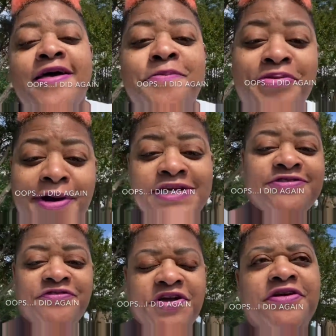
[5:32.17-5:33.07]

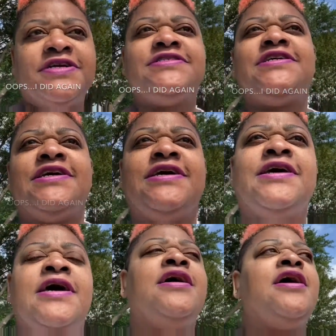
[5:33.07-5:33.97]
perseverance.
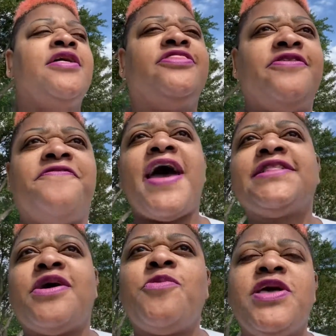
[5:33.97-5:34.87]
21 years. The fact
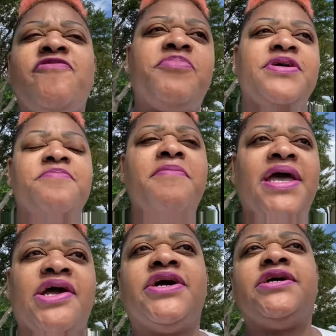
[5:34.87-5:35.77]
that we've been
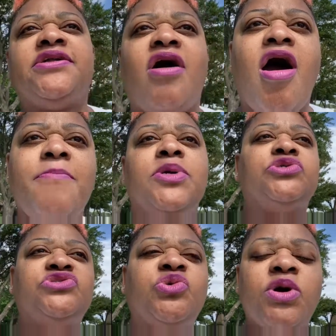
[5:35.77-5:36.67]
married
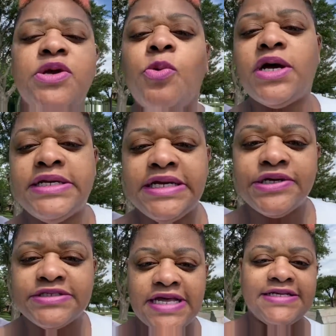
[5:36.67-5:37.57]
almost 21
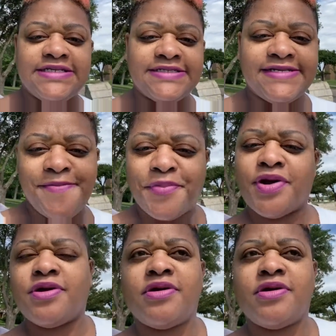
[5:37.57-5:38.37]
years in December